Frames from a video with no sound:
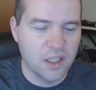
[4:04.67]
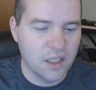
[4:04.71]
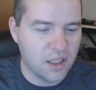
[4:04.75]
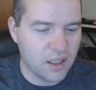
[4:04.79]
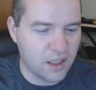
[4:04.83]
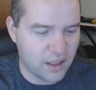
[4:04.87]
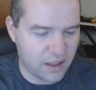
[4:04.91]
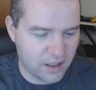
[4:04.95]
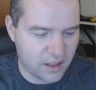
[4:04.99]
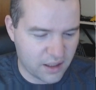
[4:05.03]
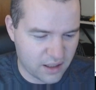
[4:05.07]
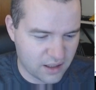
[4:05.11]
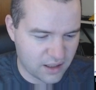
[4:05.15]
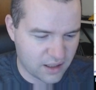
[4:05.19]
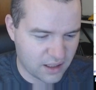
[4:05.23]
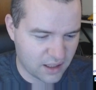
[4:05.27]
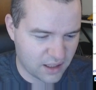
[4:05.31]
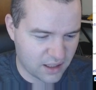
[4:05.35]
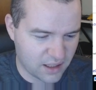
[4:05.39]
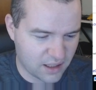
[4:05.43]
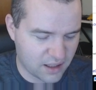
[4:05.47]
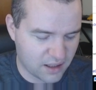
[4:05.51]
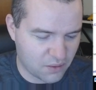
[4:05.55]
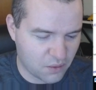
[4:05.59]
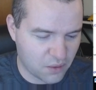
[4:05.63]
And,
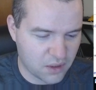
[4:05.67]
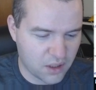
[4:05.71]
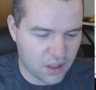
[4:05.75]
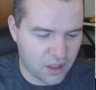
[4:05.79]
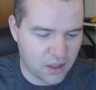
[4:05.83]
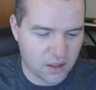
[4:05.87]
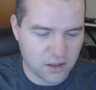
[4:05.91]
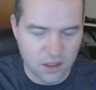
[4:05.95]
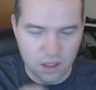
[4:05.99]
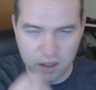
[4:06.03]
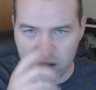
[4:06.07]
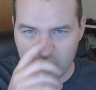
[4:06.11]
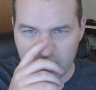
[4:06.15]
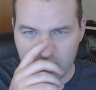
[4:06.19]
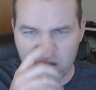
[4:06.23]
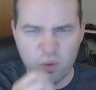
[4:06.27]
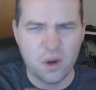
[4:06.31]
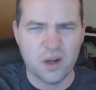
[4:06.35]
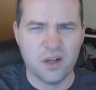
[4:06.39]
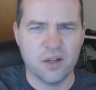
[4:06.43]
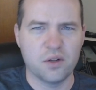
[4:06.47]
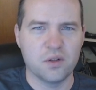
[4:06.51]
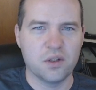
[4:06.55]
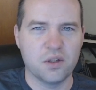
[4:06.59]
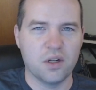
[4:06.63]
not a dollar. I don't
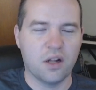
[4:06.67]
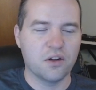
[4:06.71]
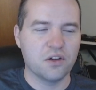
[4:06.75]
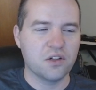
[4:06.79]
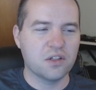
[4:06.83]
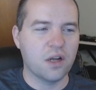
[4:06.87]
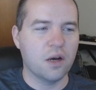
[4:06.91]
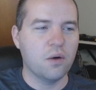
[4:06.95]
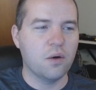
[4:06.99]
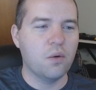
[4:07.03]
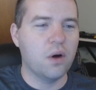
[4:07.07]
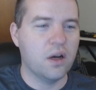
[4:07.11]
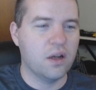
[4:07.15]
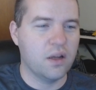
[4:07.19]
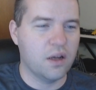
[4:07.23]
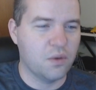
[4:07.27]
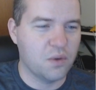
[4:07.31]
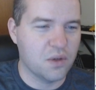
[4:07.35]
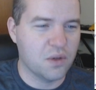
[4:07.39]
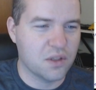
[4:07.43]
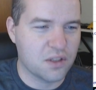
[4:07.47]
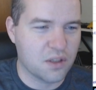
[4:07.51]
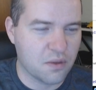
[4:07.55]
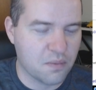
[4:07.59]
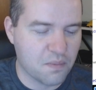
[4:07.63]
want no dollars. I
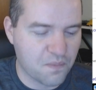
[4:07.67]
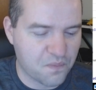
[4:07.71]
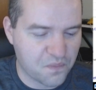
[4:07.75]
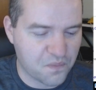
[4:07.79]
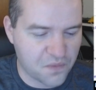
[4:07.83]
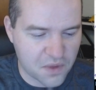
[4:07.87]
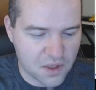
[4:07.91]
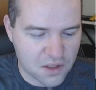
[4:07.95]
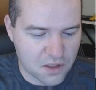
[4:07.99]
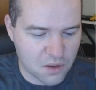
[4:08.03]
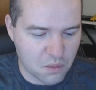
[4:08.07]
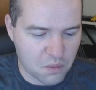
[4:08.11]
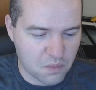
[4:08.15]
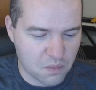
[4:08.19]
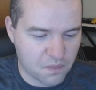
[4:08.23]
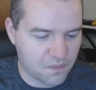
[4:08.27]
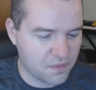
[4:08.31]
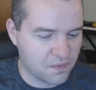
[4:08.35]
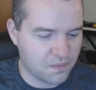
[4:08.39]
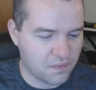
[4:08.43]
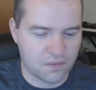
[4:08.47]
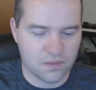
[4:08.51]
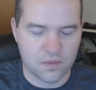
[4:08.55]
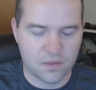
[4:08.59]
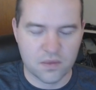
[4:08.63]
want some
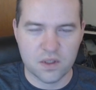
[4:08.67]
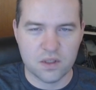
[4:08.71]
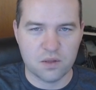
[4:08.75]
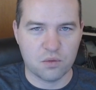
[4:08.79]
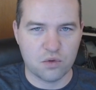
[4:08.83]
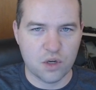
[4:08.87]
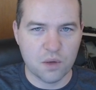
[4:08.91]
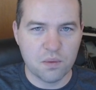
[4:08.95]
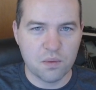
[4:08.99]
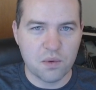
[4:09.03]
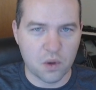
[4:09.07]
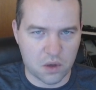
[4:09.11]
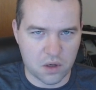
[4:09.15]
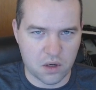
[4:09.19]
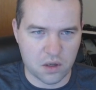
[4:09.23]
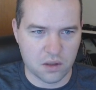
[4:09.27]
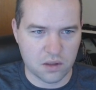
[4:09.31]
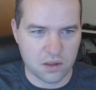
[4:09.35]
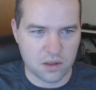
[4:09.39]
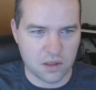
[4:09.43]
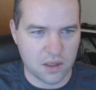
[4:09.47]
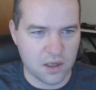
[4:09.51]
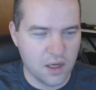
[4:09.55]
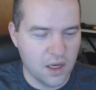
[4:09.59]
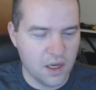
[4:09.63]

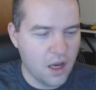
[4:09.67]
cryptocurrency.